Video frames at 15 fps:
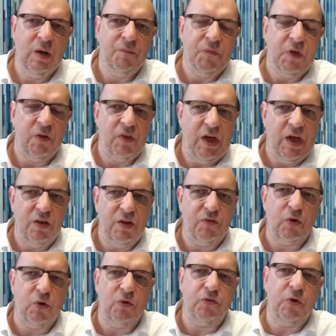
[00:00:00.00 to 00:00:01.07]
then it's
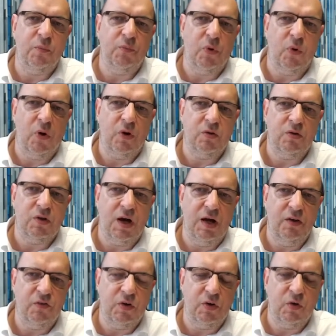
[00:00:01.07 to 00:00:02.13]
also important,
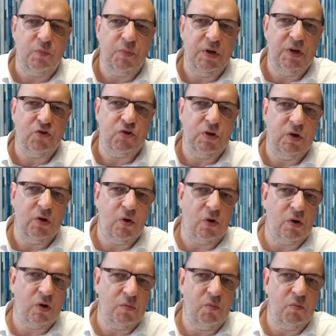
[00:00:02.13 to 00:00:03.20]
either in your PhD
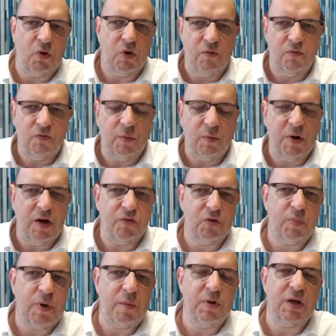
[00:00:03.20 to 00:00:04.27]
or in some other
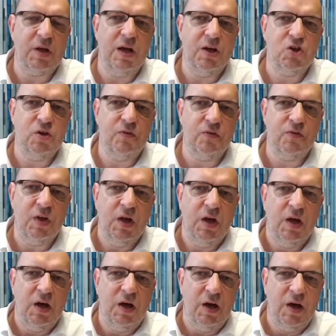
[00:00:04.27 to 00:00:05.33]
publications,
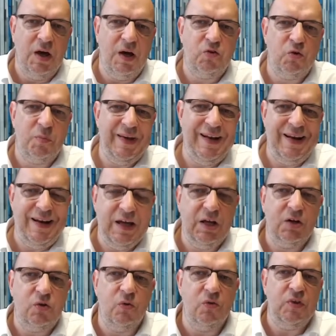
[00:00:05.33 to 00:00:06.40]
to be linked
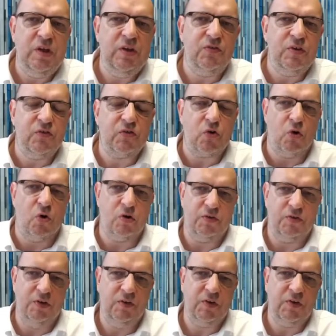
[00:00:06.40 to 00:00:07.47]
to these
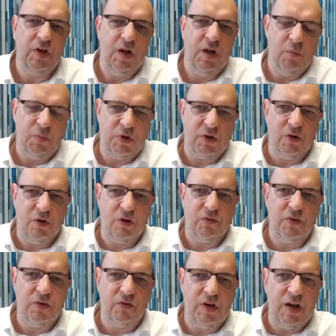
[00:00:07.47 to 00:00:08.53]
discourses, because
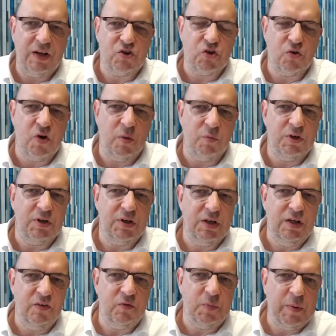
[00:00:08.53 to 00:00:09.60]
the selection
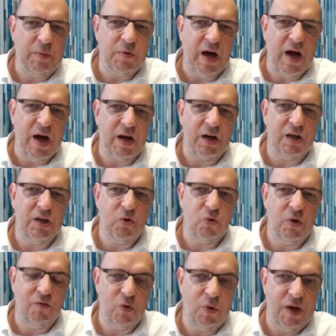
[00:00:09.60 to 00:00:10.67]
committees, people hiring you in
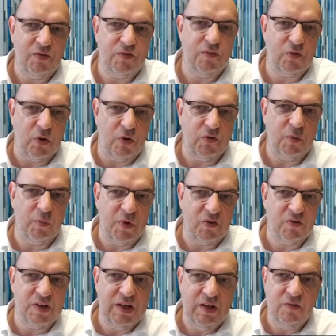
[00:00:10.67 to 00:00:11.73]
the US, it's also about
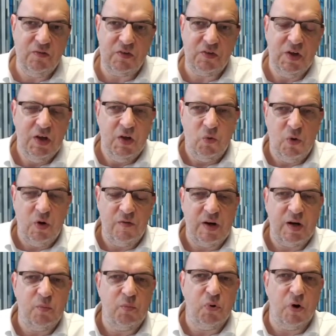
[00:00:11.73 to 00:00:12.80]
deans, who are very
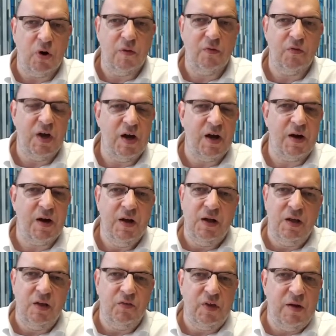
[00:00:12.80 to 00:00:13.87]
important there.
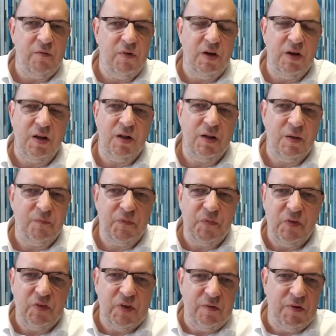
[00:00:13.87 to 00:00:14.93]
They
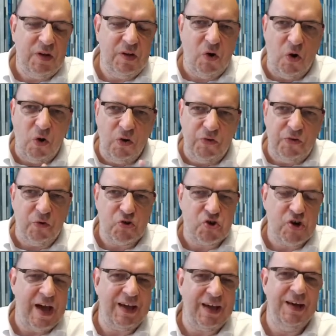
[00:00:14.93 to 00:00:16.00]
will also
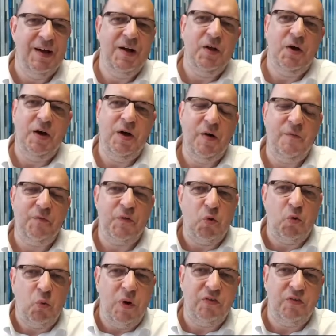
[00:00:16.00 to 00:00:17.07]
check
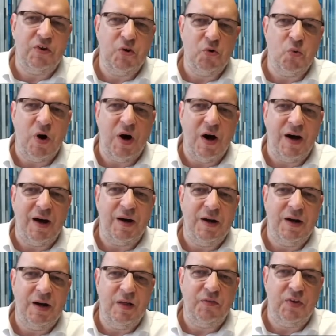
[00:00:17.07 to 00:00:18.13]
whether you are,
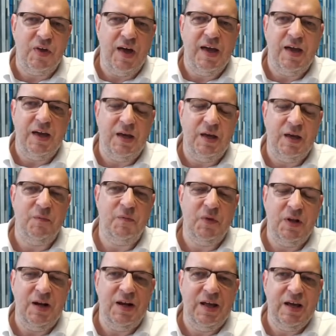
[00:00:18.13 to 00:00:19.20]
let's say,
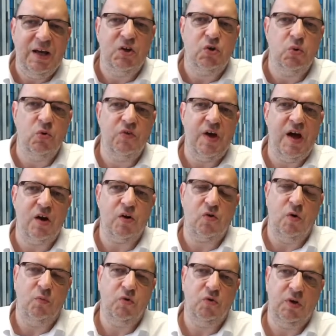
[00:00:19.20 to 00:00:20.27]
linked to their
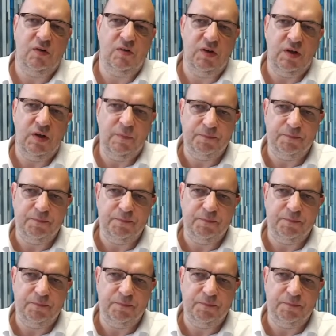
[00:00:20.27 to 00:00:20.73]
community.